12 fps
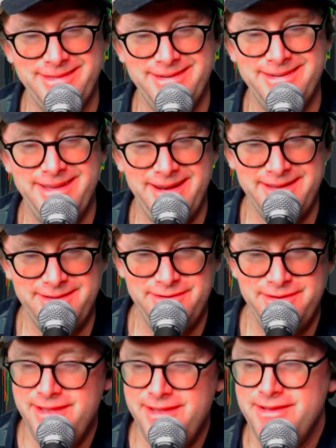and
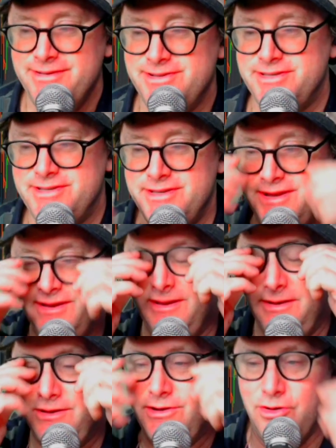could just
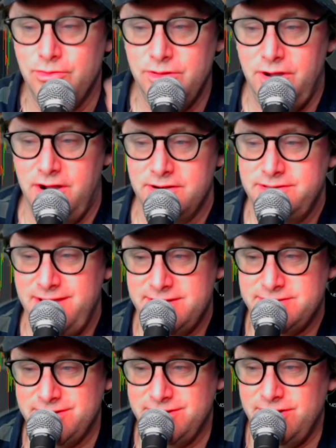go long
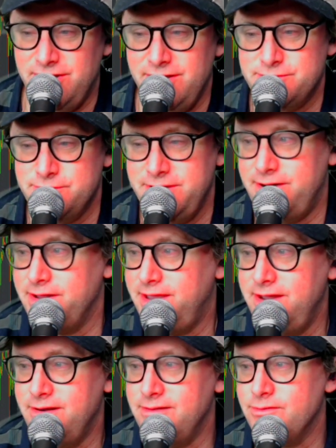Tesla calls without a
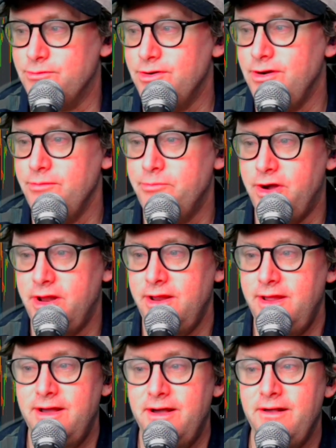care in the world. But
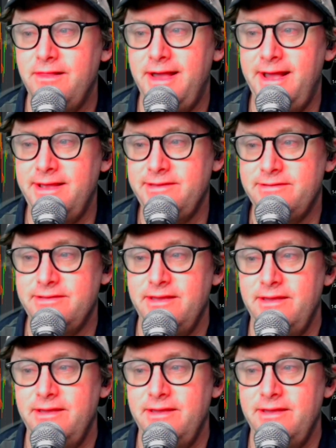alas,